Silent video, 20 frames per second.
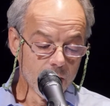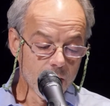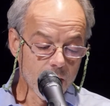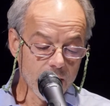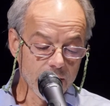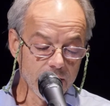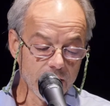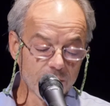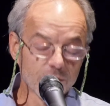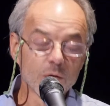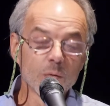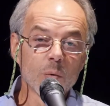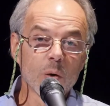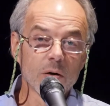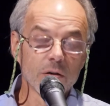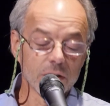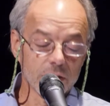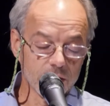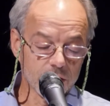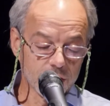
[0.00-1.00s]
I never
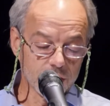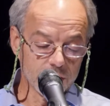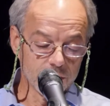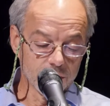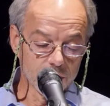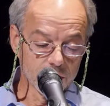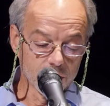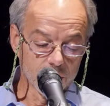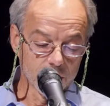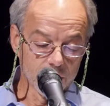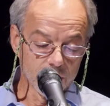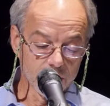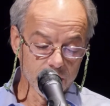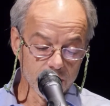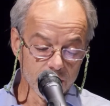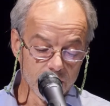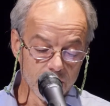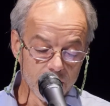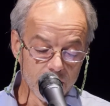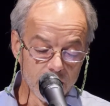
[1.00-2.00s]
worried, she recalled.